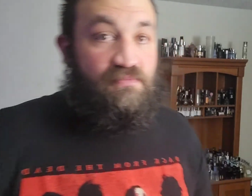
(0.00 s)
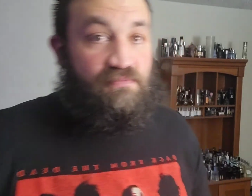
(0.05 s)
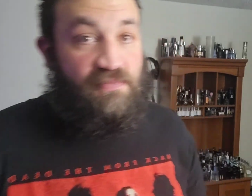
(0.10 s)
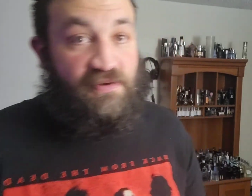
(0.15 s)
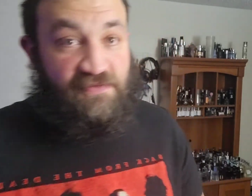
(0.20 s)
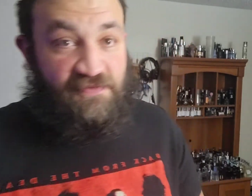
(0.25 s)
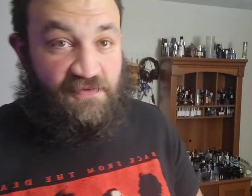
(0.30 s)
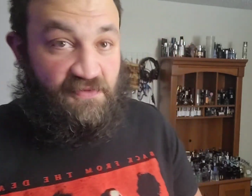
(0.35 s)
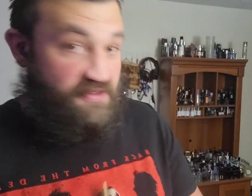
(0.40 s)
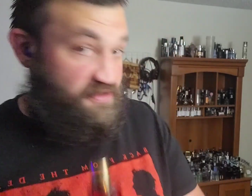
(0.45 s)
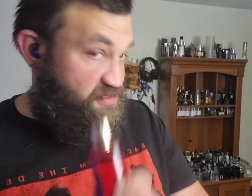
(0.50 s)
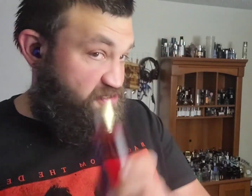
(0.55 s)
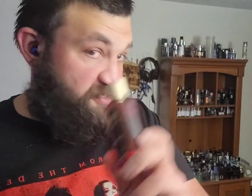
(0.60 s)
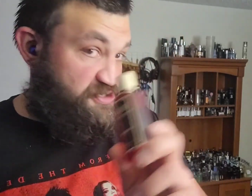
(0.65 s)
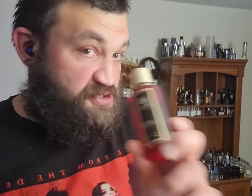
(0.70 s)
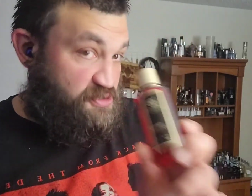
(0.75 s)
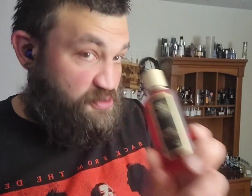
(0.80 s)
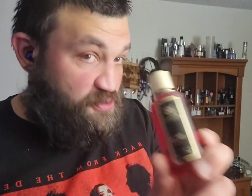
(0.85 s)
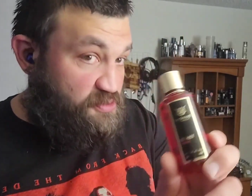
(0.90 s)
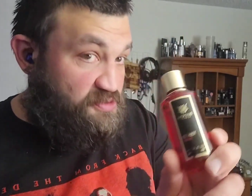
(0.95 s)
But for the
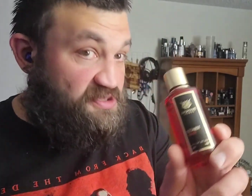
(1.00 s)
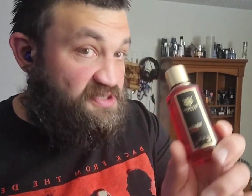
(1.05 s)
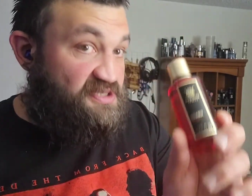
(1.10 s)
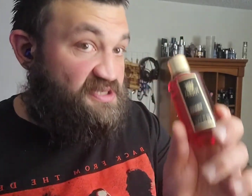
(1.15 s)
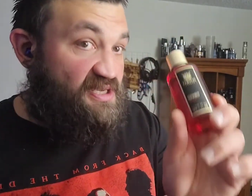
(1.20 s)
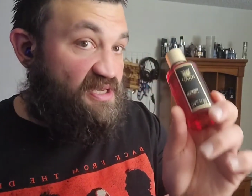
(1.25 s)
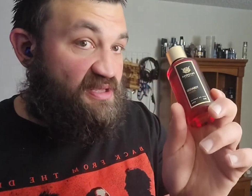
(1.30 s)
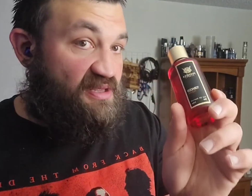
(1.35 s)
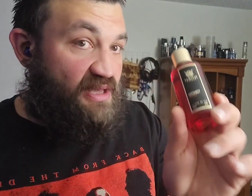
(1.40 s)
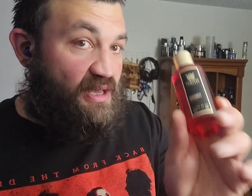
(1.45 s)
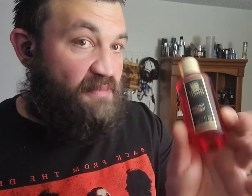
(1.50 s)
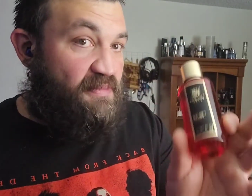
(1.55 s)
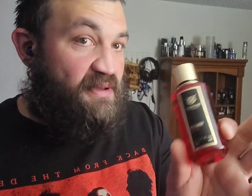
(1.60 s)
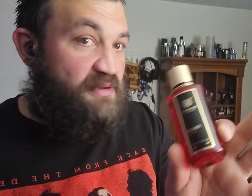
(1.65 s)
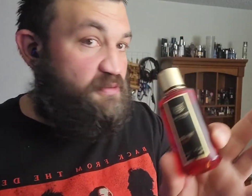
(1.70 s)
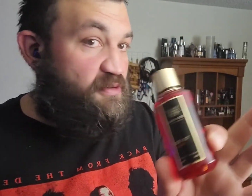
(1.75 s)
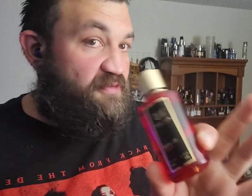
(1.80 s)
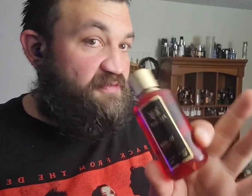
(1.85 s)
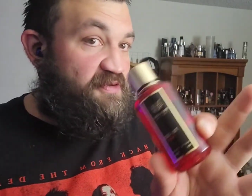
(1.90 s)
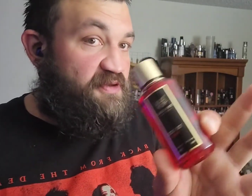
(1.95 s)
juice, I'm
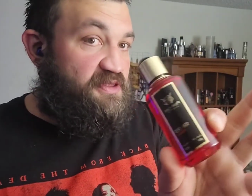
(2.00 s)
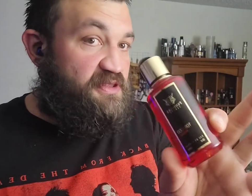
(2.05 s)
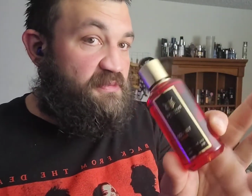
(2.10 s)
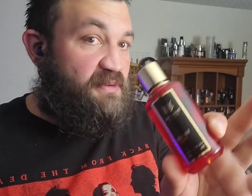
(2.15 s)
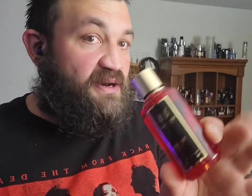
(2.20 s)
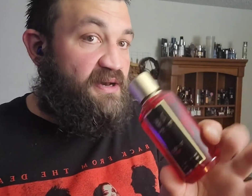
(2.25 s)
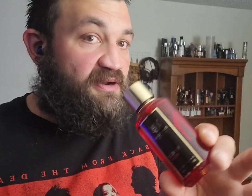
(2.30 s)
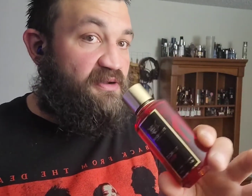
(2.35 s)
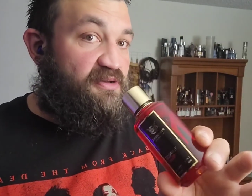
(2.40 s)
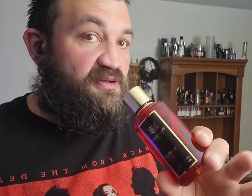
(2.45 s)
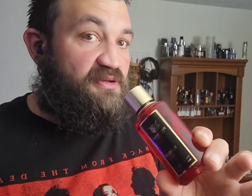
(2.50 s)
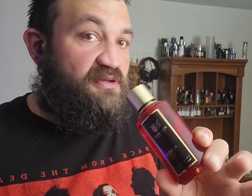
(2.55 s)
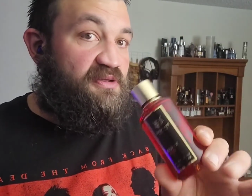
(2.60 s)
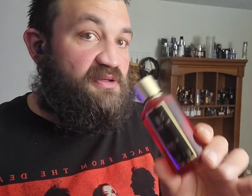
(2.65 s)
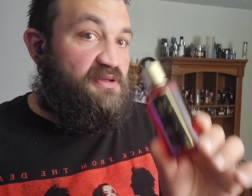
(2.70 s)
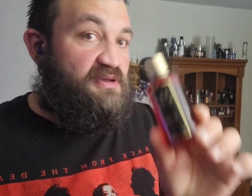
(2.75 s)
not reviewing the bottle.